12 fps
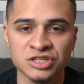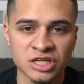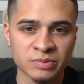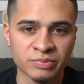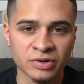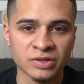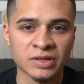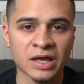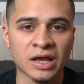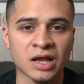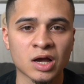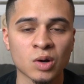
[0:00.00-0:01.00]
cheaper
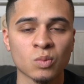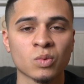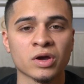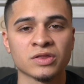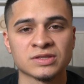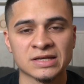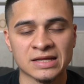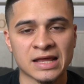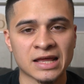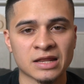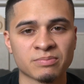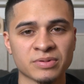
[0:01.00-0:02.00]
that come with
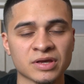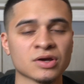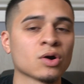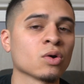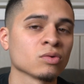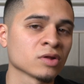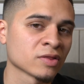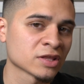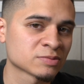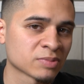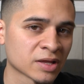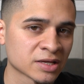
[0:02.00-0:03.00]
1080p OLED
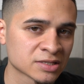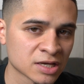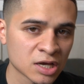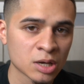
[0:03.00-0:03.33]
displays.